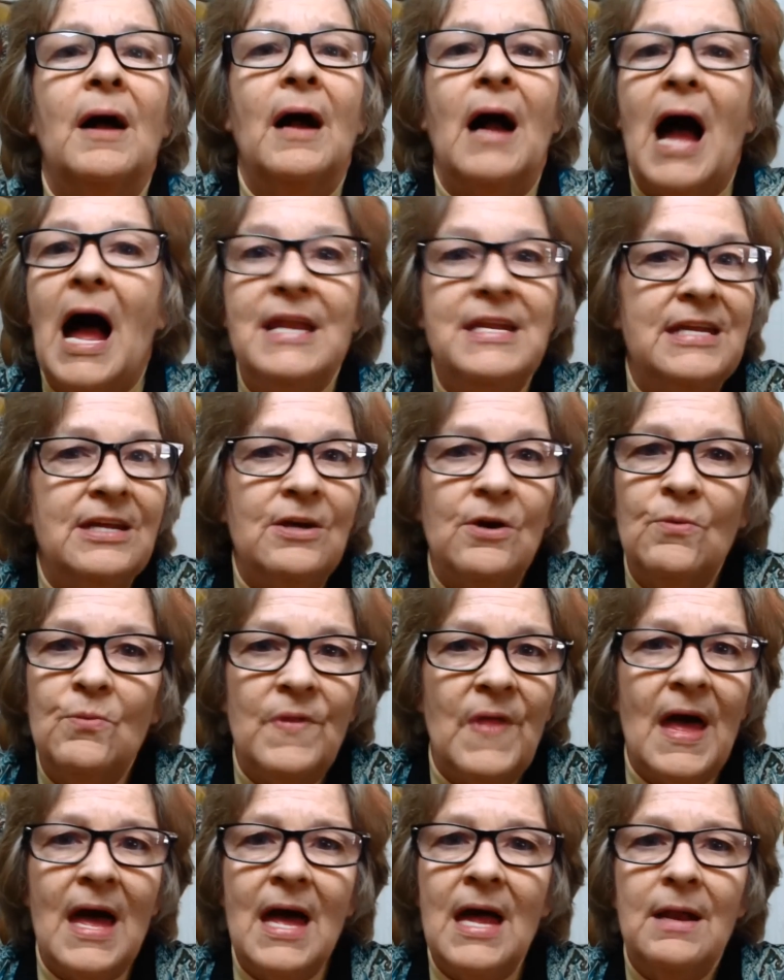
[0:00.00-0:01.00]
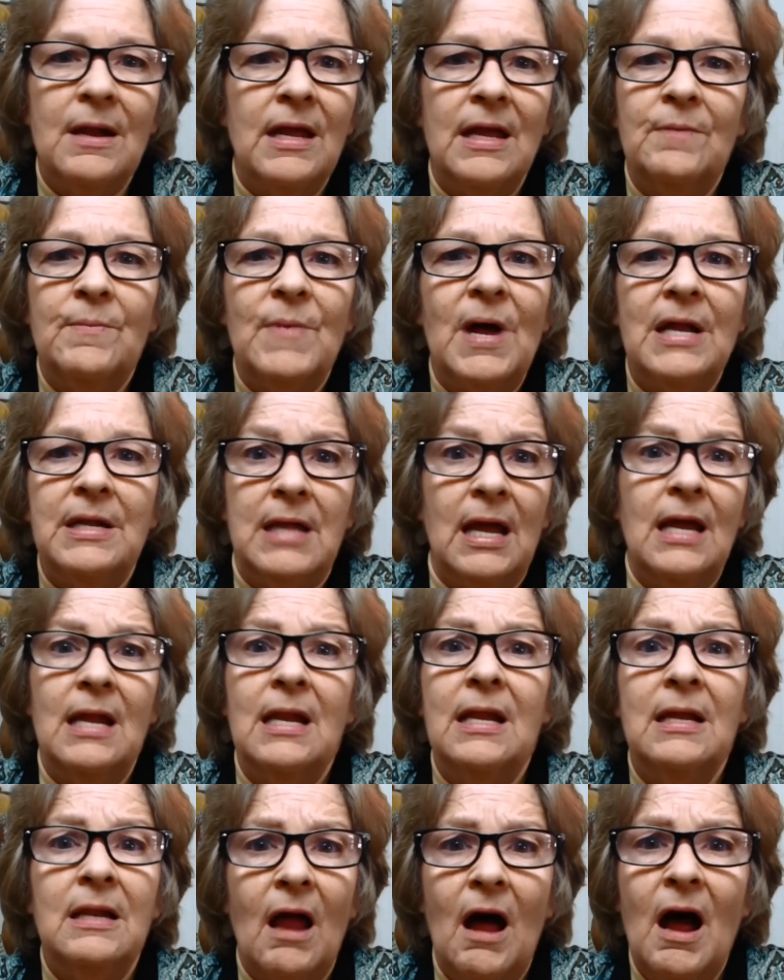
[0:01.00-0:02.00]
I deal with that in my
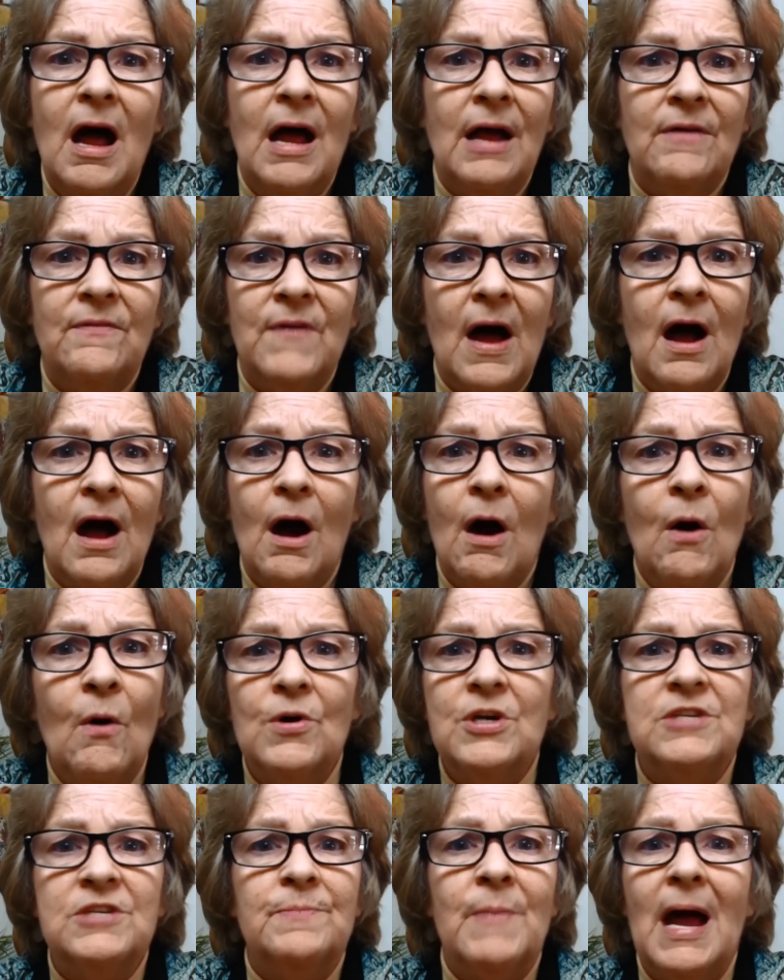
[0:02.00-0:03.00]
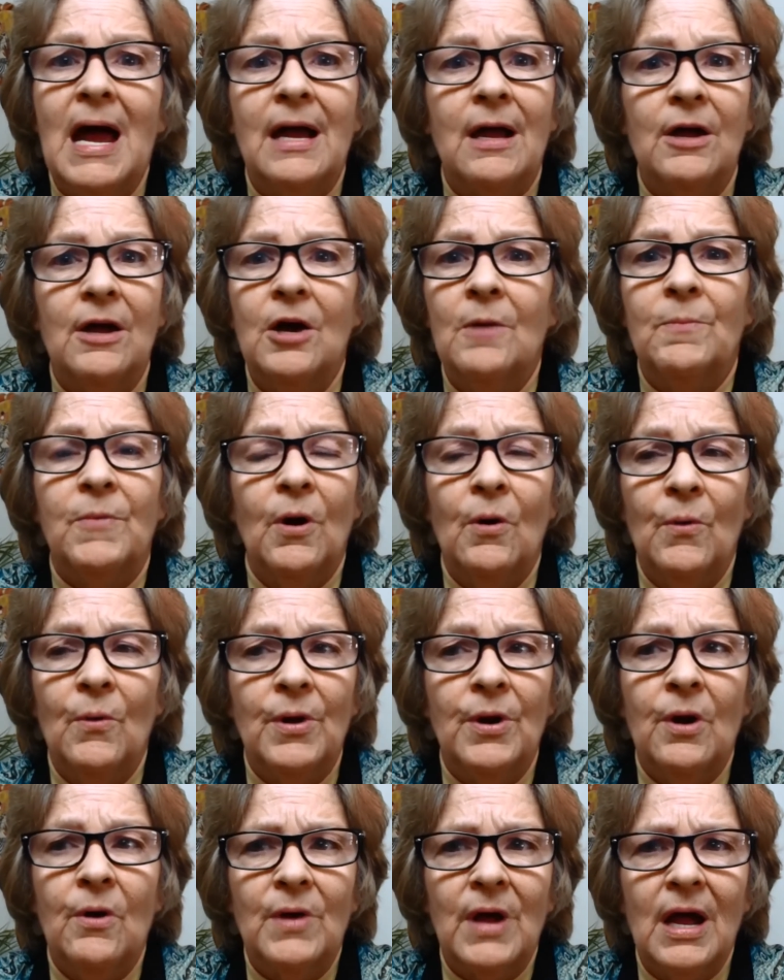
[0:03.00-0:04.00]
daily life. I always back up
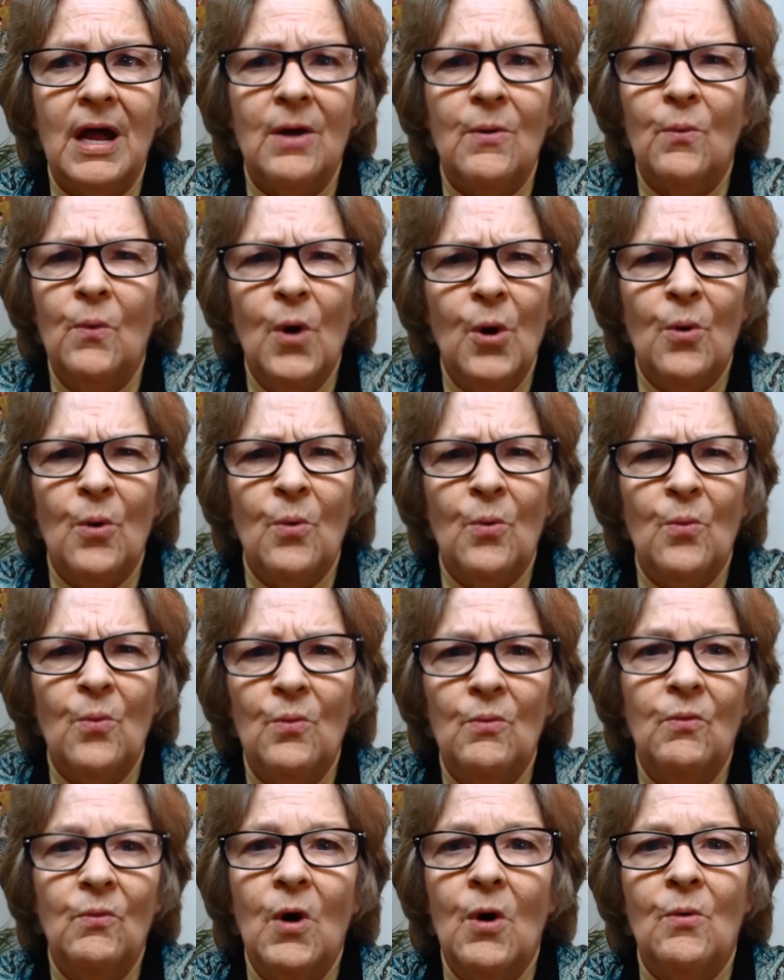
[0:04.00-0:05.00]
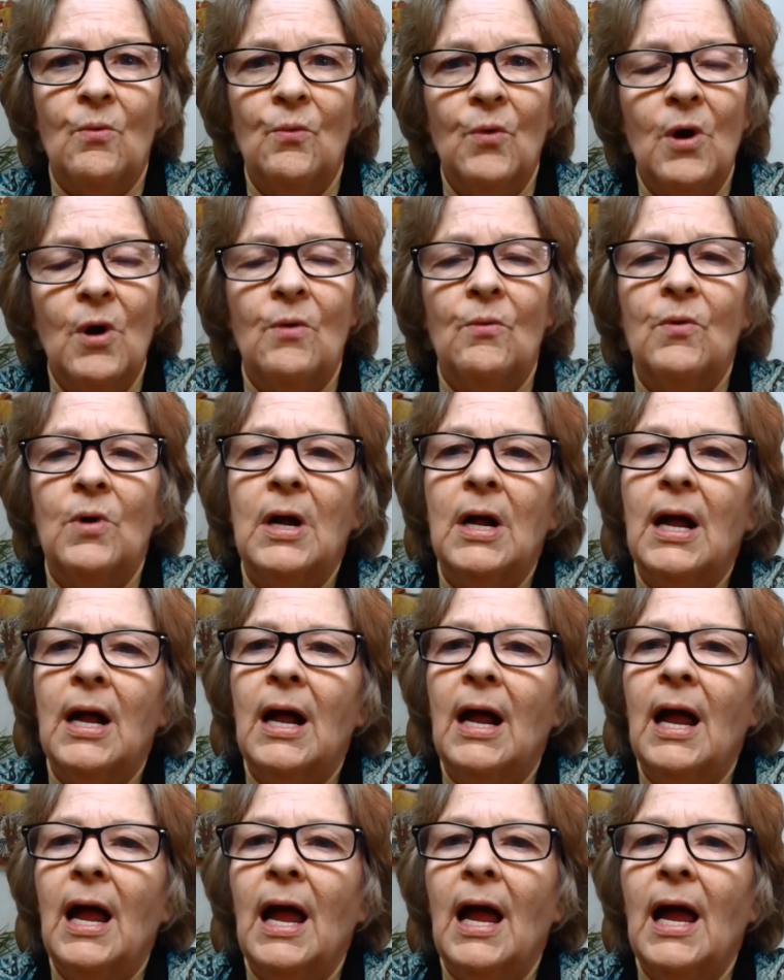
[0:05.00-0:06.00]
going, okay, whoa, whoa, whoa.
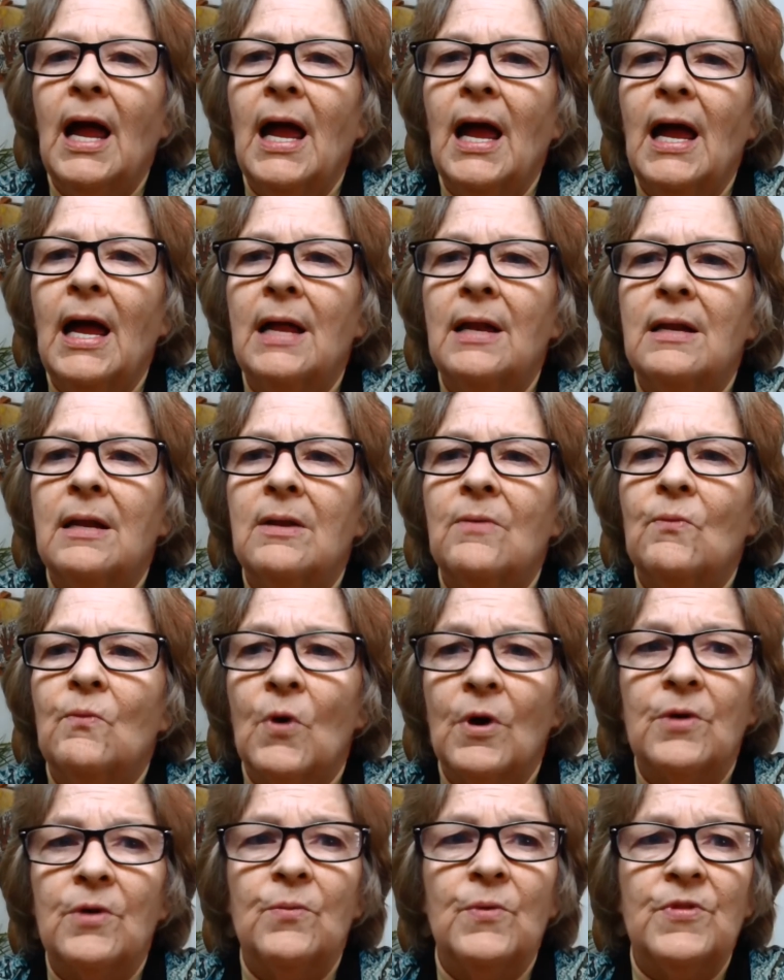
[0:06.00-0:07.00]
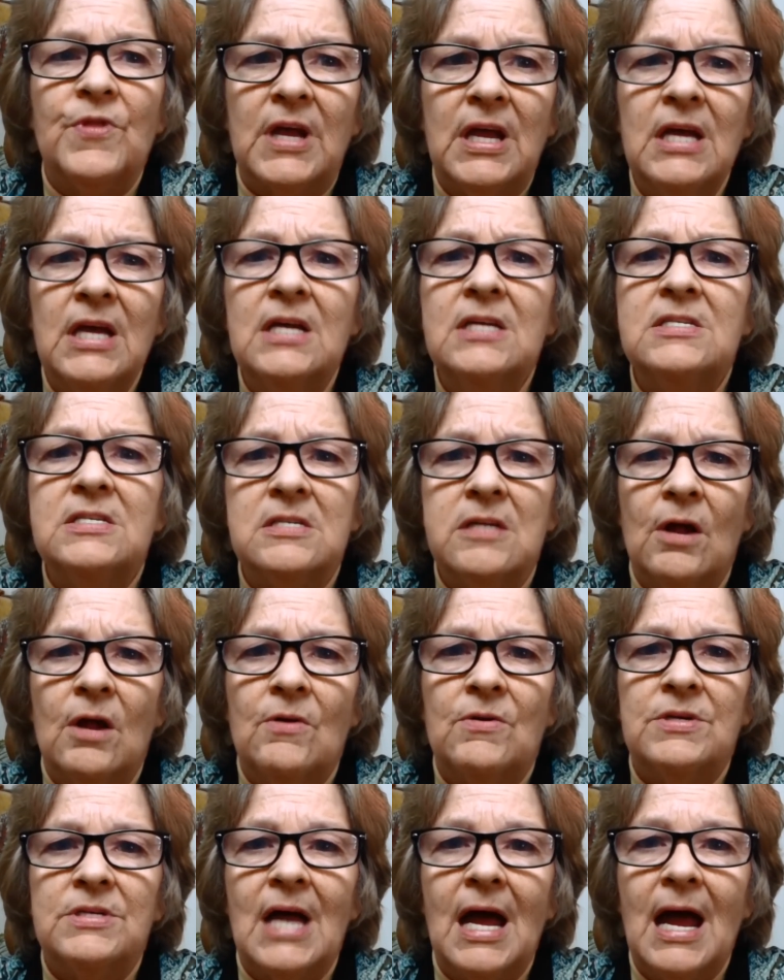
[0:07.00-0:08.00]
And working with the kids as
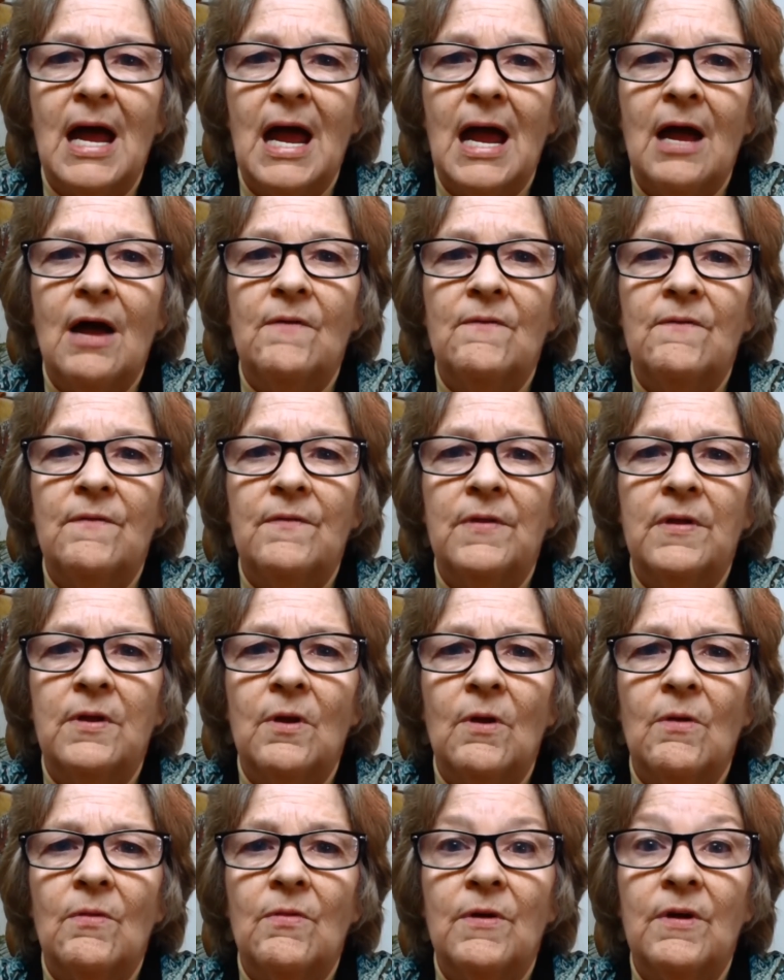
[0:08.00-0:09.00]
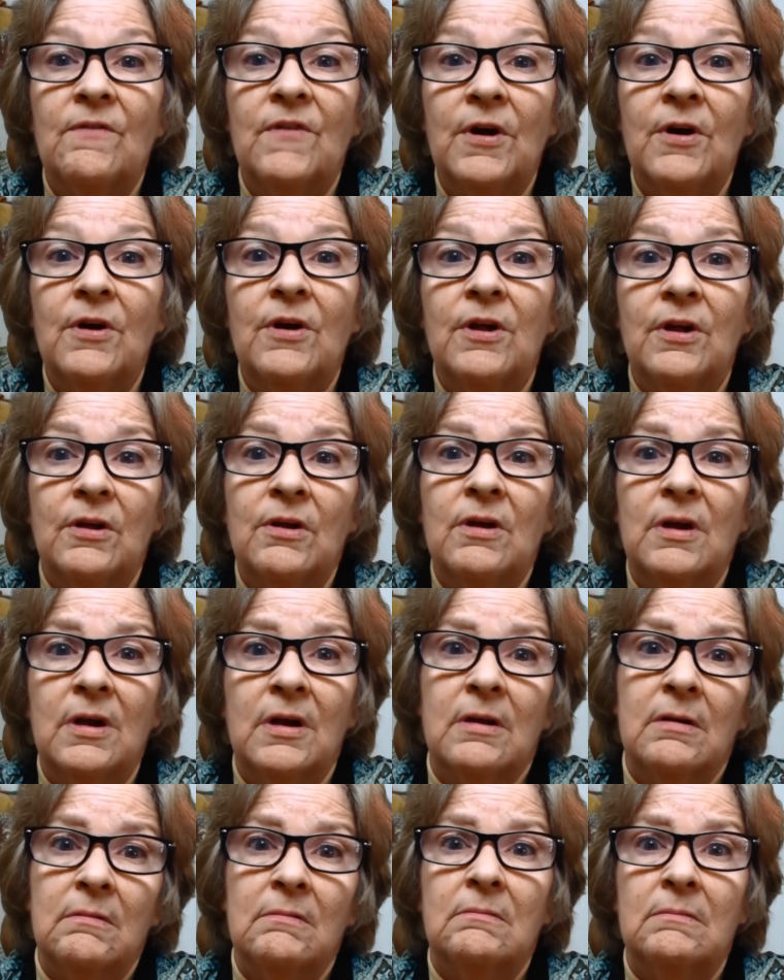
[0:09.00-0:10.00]
long as I have, they're very good at
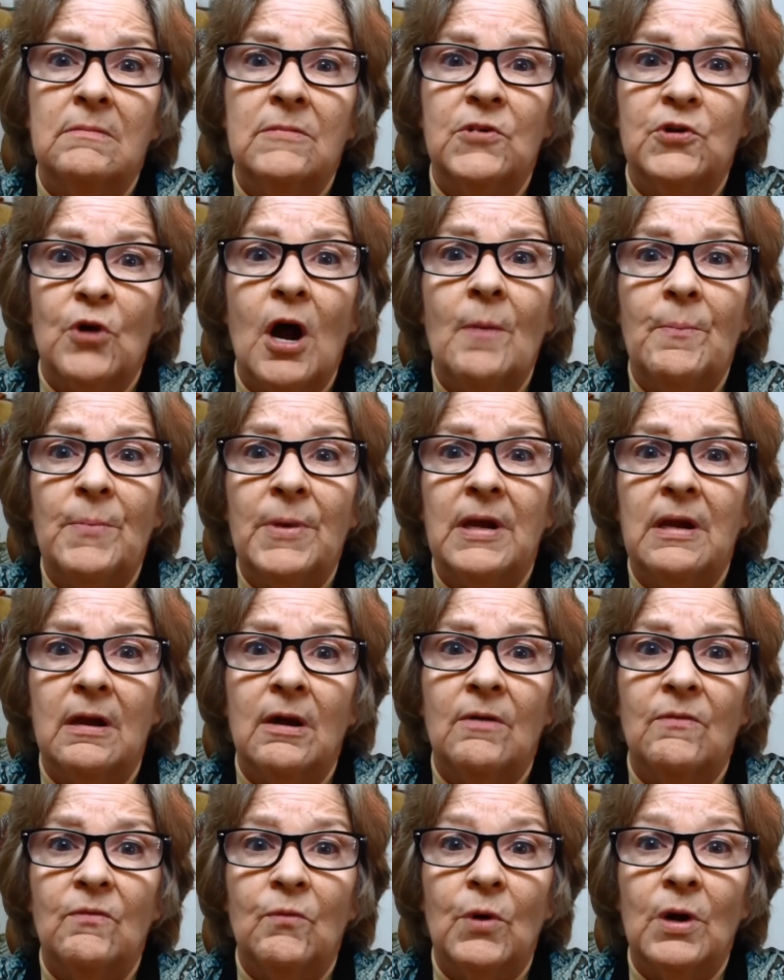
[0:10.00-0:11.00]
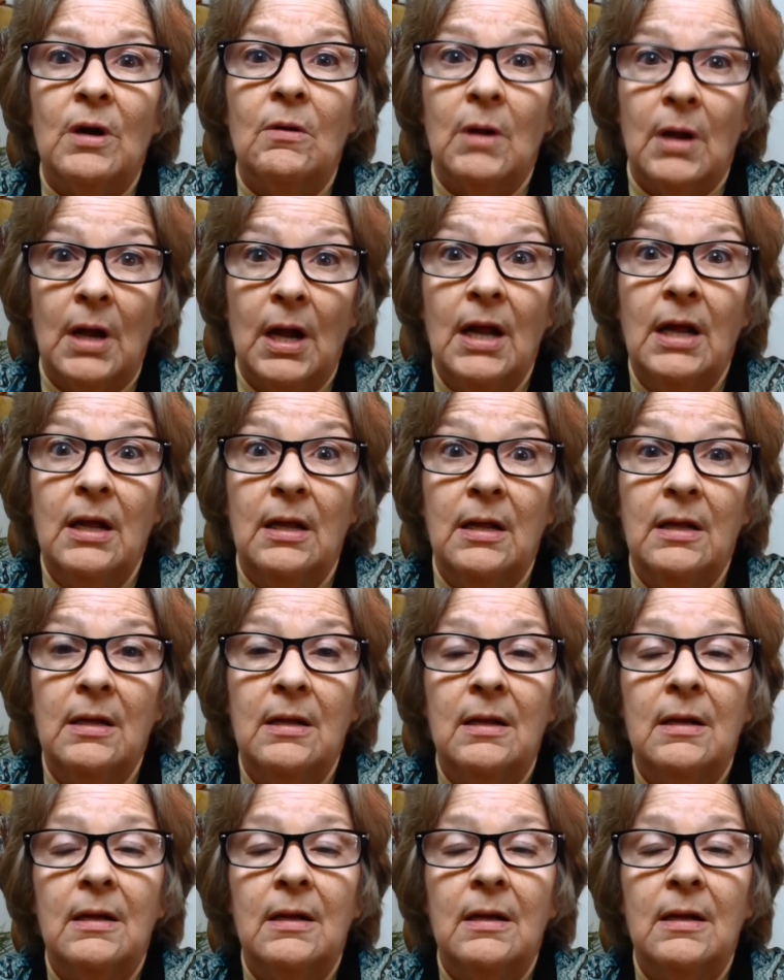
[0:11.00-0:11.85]
dropping the, well, hey.